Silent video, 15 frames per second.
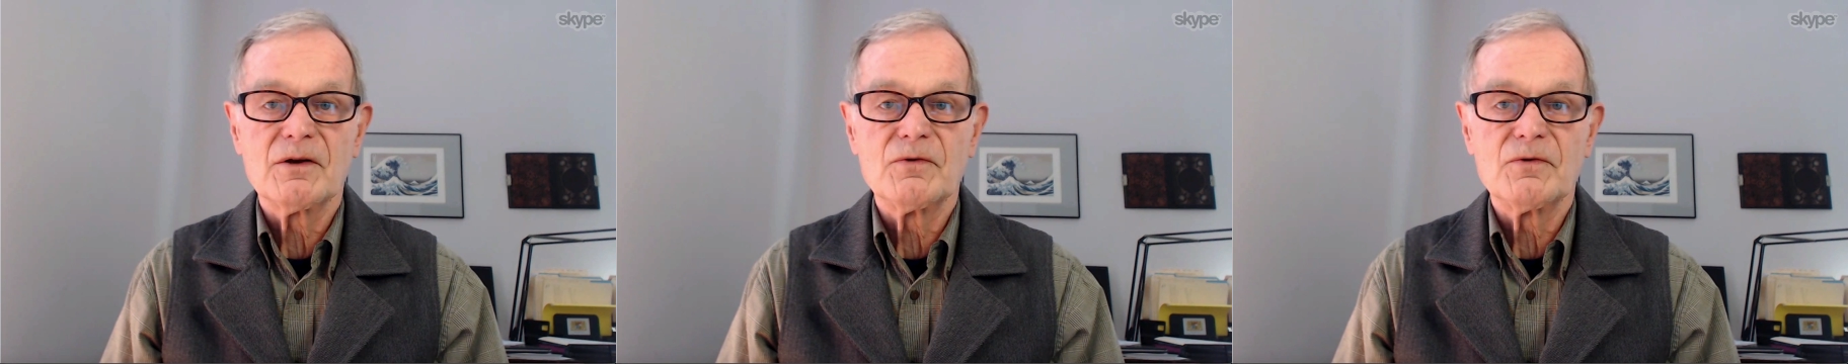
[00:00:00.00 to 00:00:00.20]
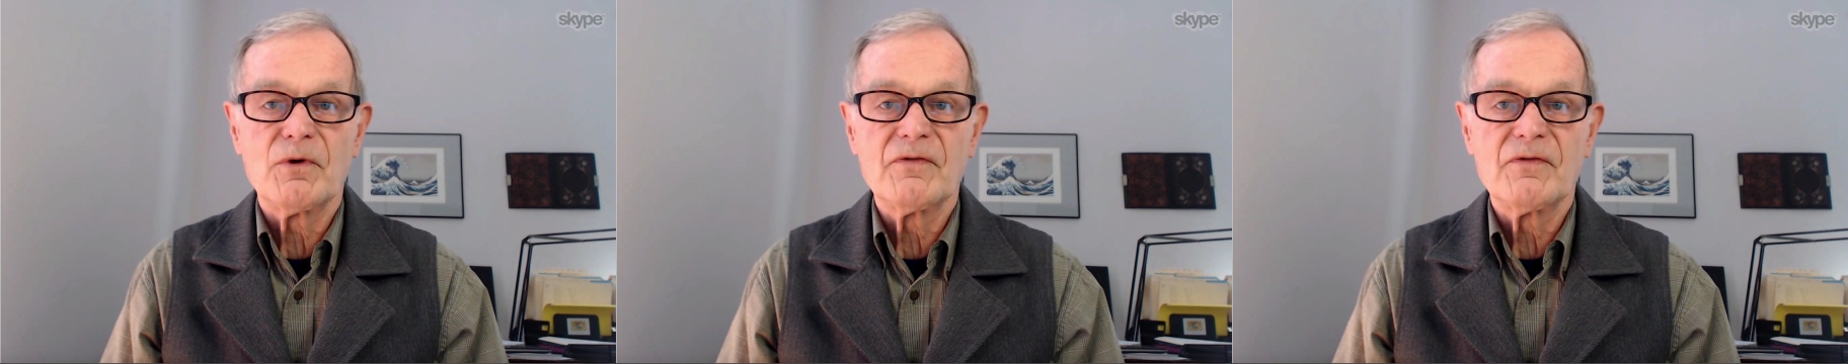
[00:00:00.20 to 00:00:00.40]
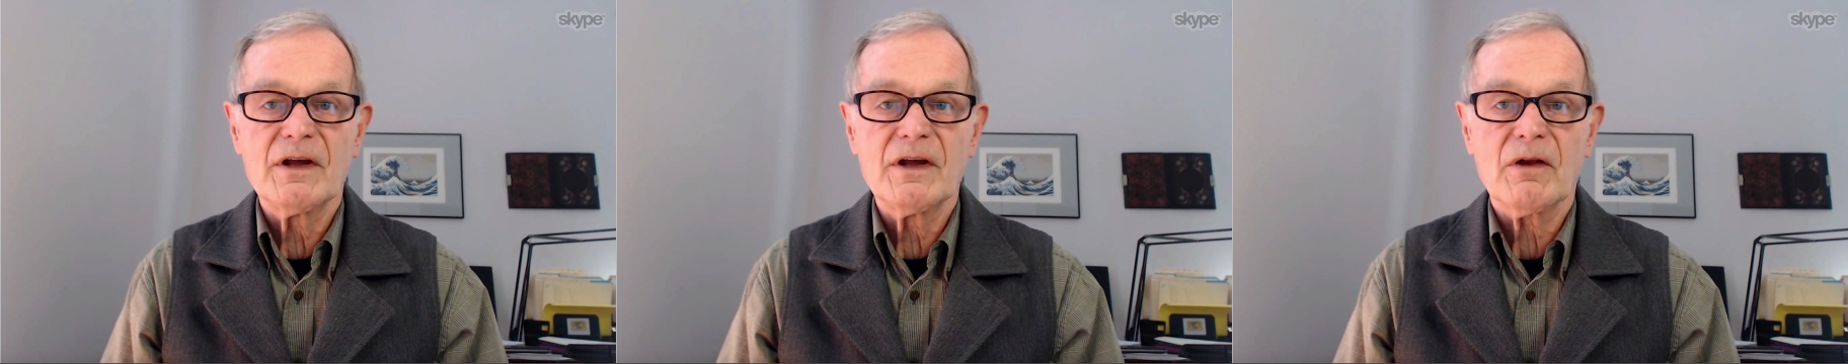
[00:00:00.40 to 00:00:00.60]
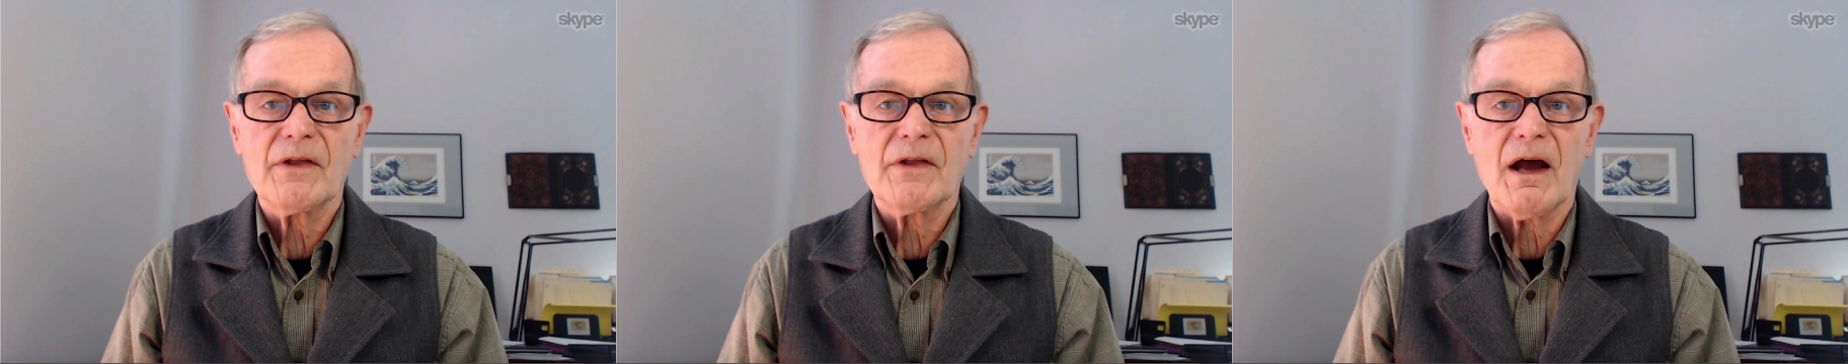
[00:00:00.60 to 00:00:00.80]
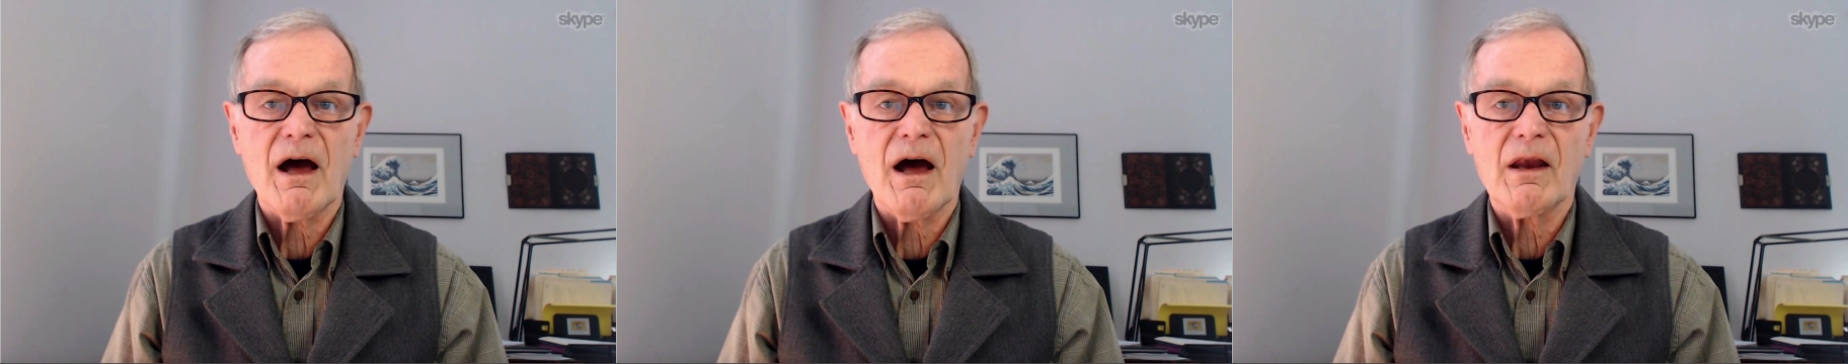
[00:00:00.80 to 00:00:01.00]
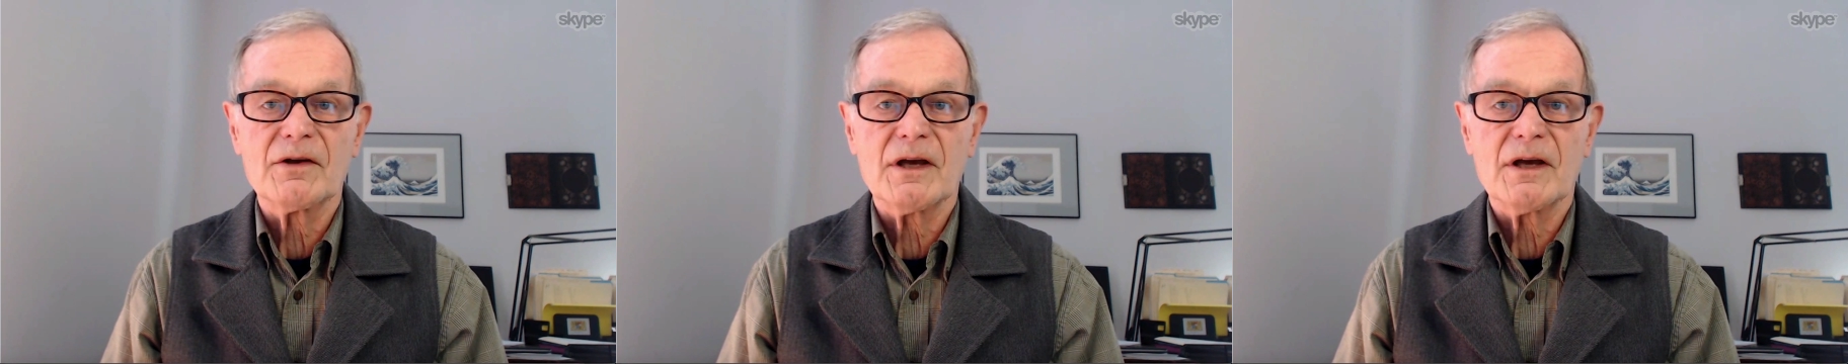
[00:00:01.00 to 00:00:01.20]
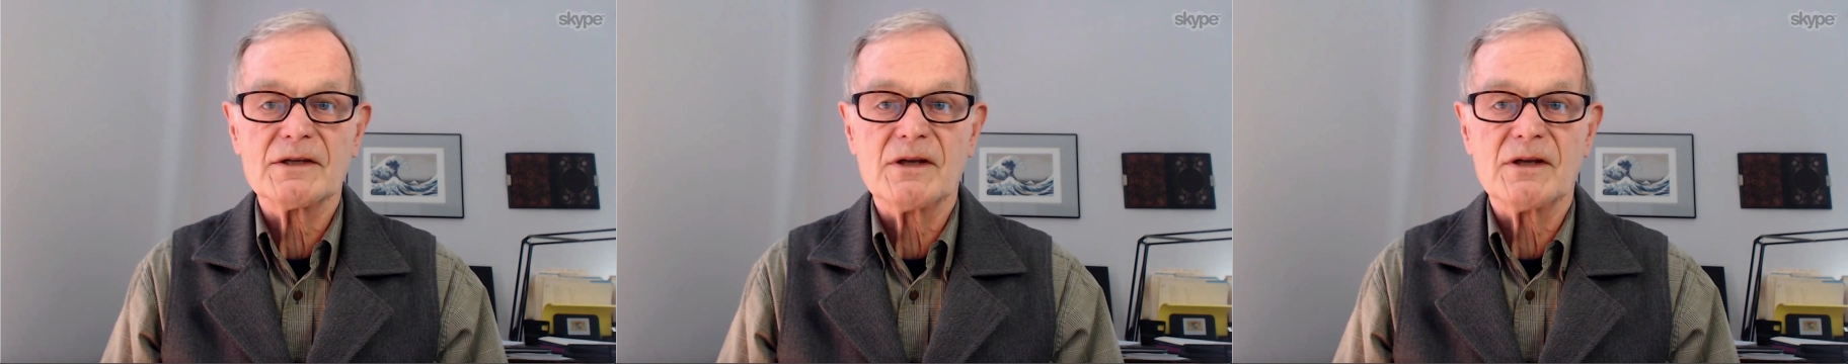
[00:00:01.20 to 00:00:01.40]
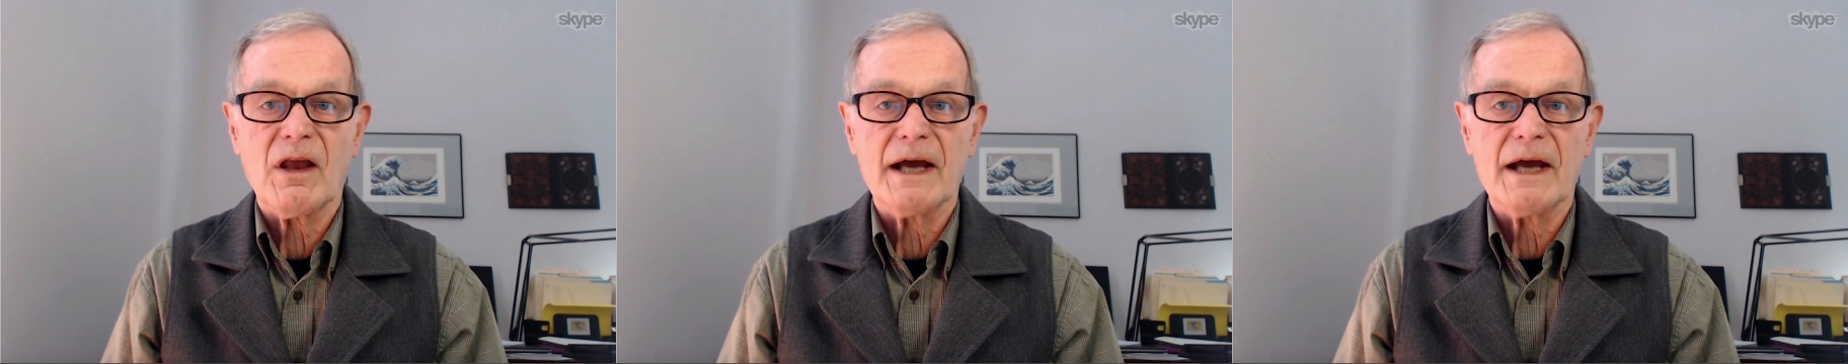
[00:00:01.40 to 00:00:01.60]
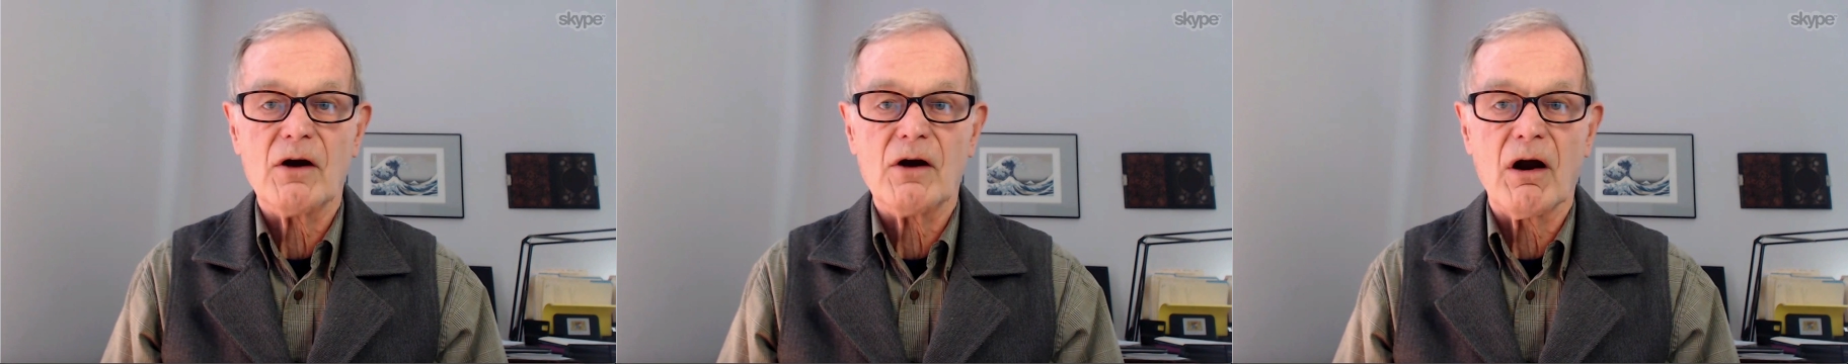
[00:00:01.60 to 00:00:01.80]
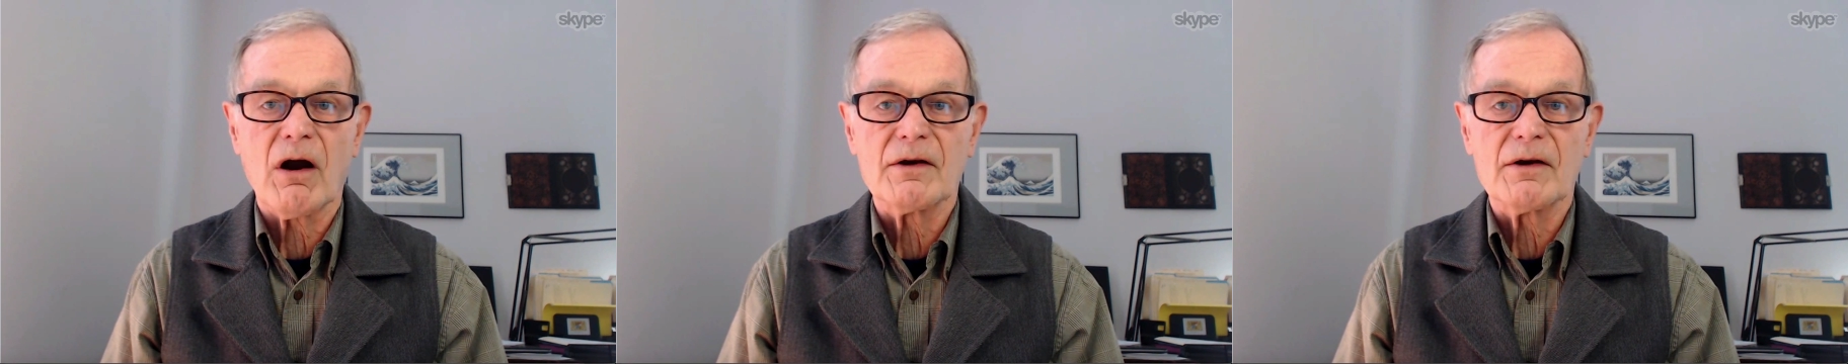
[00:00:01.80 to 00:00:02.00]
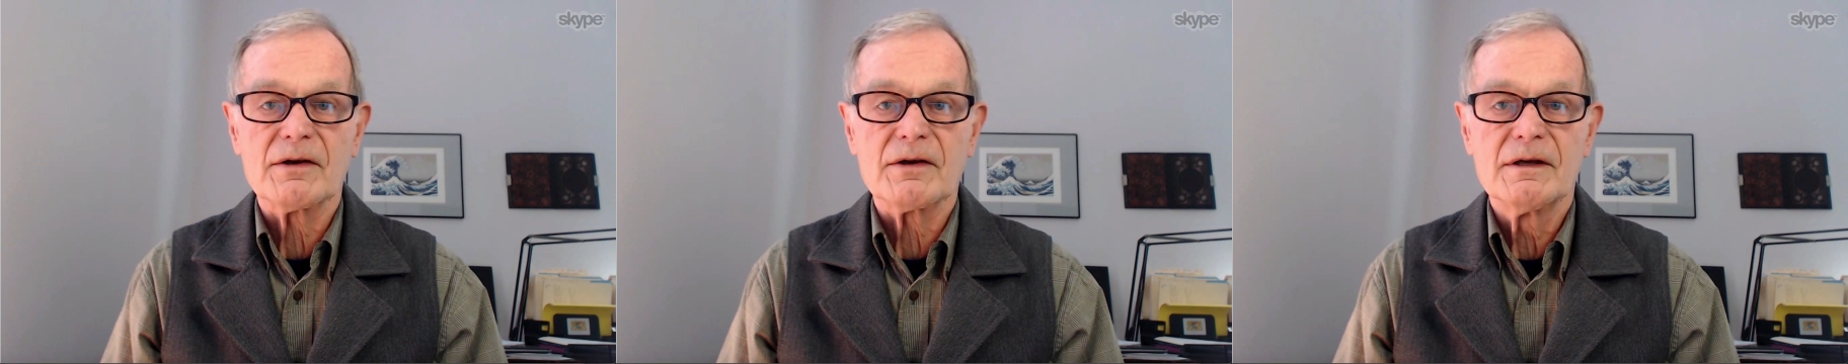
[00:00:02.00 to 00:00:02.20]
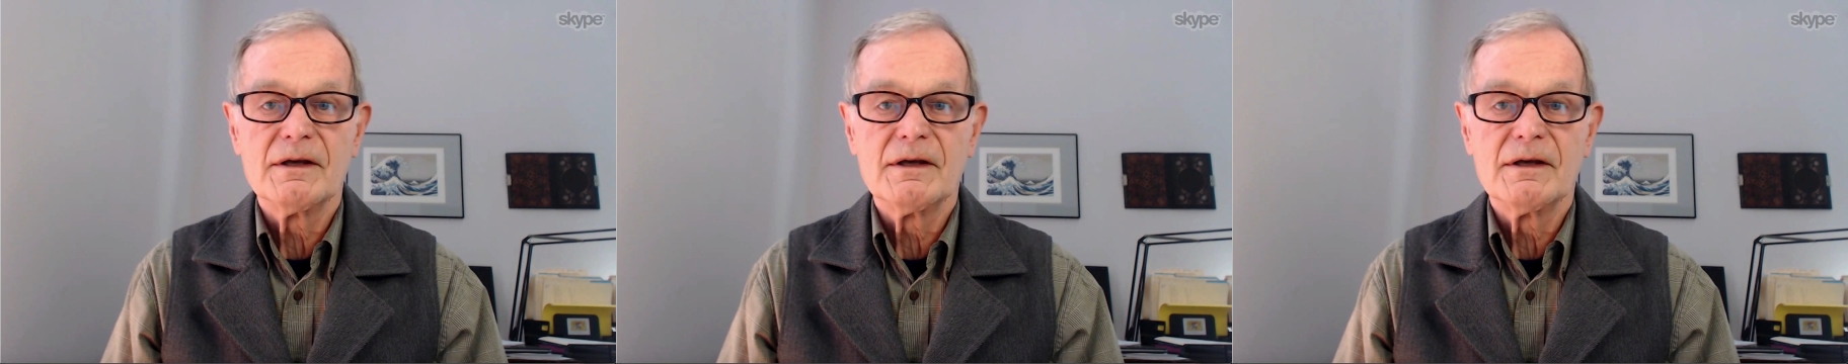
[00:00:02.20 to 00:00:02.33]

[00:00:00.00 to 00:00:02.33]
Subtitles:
revealed that Allah doesn't like art.